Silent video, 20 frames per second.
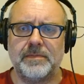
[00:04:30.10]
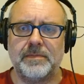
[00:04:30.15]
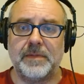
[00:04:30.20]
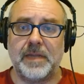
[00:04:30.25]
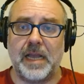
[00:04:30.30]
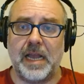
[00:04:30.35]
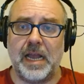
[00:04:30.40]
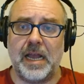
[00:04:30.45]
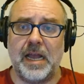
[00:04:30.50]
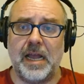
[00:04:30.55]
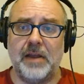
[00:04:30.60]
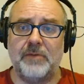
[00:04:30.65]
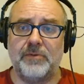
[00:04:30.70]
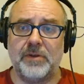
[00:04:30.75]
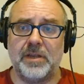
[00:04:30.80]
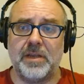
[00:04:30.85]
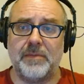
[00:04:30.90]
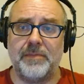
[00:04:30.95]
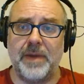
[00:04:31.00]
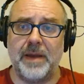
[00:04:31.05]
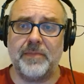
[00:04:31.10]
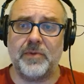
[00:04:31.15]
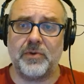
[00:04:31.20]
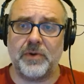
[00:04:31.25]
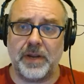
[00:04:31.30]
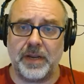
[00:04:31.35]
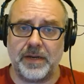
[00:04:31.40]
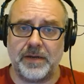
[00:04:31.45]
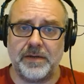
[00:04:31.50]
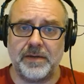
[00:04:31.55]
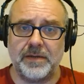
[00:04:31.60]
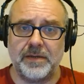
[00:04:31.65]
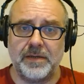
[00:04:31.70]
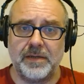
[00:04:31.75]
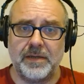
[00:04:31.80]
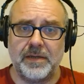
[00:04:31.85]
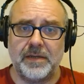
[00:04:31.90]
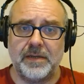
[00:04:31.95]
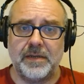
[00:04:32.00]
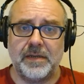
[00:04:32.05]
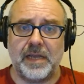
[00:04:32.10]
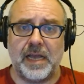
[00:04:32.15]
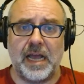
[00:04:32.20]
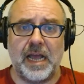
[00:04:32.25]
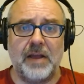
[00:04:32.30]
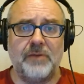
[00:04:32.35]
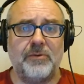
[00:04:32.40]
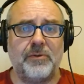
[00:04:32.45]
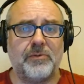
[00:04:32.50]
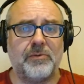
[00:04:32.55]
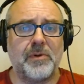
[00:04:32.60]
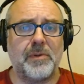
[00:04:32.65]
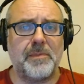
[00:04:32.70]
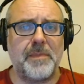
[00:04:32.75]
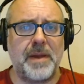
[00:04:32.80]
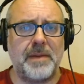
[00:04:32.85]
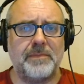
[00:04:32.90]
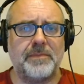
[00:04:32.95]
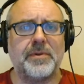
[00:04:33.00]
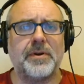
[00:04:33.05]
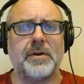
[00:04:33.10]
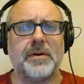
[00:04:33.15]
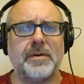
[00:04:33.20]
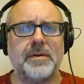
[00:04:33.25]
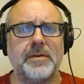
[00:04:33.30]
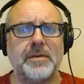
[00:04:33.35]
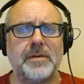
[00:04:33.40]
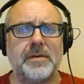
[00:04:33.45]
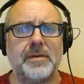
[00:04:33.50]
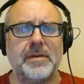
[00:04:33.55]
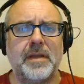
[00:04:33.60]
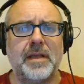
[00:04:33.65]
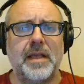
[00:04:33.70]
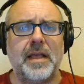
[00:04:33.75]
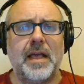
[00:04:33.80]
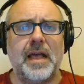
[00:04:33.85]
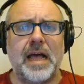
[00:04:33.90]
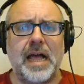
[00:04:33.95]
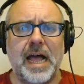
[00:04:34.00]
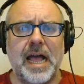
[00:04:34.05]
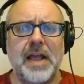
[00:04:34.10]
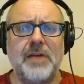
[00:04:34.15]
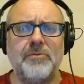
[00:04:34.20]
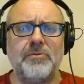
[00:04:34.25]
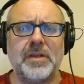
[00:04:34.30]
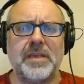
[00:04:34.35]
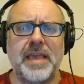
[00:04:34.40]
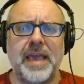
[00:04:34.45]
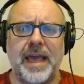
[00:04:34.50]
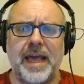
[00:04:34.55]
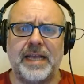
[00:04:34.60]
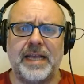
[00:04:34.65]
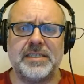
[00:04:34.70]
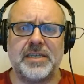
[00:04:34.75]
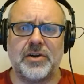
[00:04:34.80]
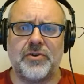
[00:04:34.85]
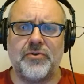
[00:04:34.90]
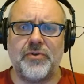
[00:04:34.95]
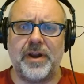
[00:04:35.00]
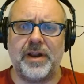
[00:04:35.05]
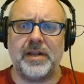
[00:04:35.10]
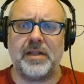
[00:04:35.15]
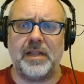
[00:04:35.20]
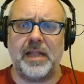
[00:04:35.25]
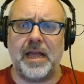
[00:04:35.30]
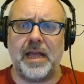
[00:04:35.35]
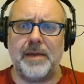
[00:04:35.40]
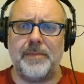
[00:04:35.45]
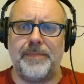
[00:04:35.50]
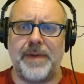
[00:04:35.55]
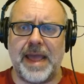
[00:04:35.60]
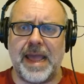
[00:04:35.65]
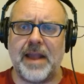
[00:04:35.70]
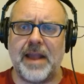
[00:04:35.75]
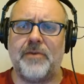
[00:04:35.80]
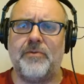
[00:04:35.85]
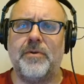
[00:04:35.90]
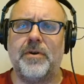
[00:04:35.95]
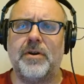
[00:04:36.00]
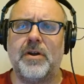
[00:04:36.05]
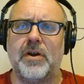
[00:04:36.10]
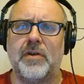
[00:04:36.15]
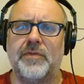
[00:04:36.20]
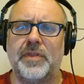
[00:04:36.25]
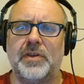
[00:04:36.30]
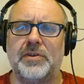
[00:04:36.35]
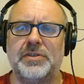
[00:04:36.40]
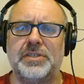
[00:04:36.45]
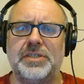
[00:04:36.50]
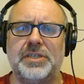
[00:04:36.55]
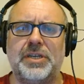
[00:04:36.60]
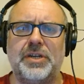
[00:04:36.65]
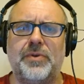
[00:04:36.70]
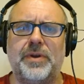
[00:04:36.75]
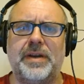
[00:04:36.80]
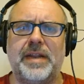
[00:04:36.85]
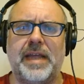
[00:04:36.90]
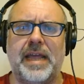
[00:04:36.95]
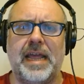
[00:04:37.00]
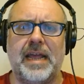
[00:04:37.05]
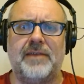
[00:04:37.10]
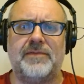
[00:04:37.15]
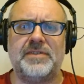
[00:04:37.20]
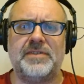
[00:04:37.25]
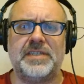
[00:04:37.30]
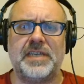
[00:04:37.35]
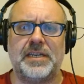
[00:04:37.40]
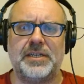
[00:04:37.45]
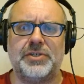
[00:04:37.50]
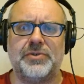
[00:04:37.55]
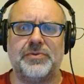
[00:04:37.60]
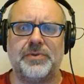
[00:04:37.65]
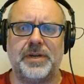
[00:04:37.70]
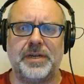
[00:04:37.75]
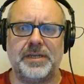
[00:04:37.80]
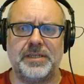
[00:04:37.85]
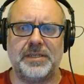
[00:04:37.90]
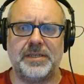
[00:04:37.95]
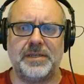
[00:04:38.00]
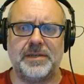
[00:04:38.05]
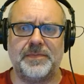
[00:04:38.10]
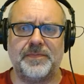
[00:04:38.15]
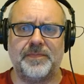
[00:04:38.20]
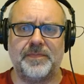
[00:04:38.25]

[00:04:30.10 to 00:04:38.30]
I will commemorate. I will remember. I will cast a critical eye backward over those 2.5 centuries.